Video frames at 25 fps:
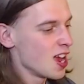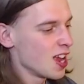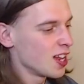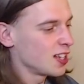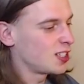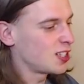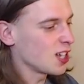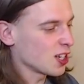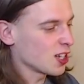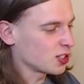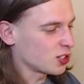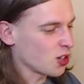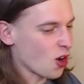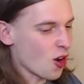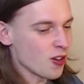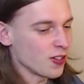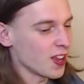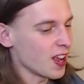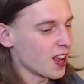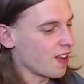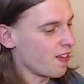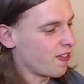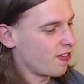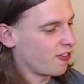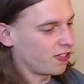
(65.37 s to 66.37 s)
just of
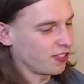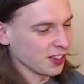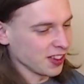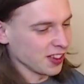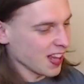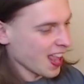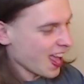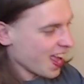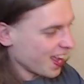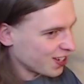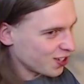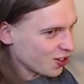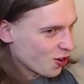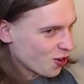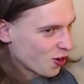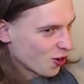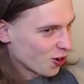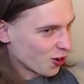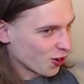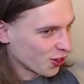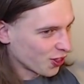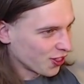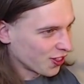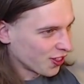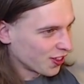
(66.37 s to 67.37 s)
a flat
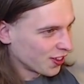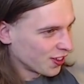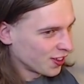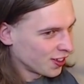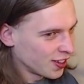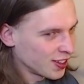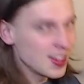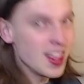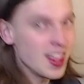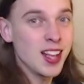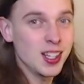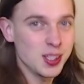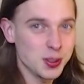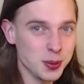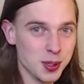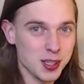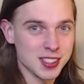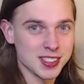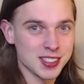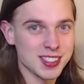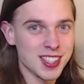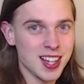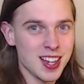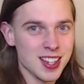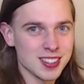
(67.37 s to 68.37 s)
Earth. That's what it
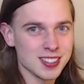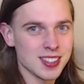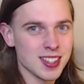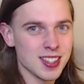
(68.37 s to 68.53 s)
sounds